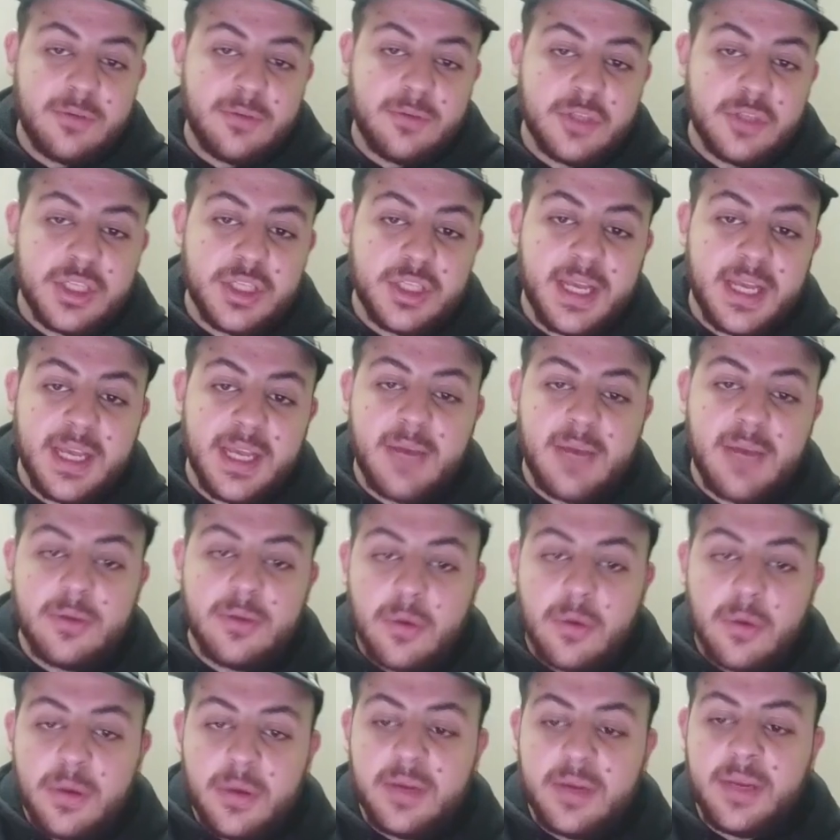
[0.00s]
Notion account
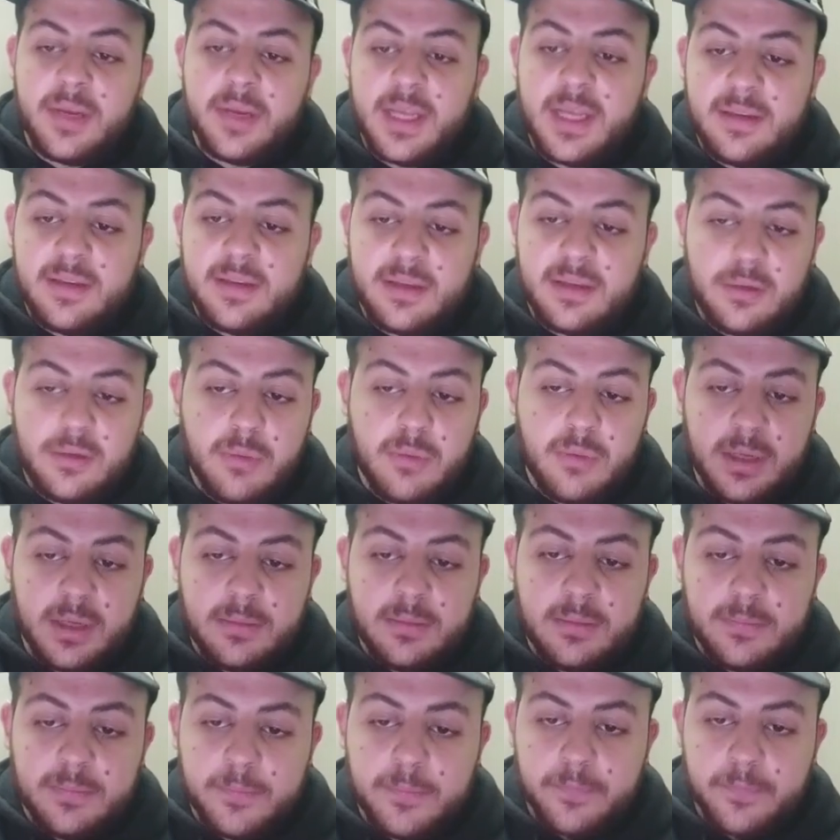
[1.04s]
or create a new one.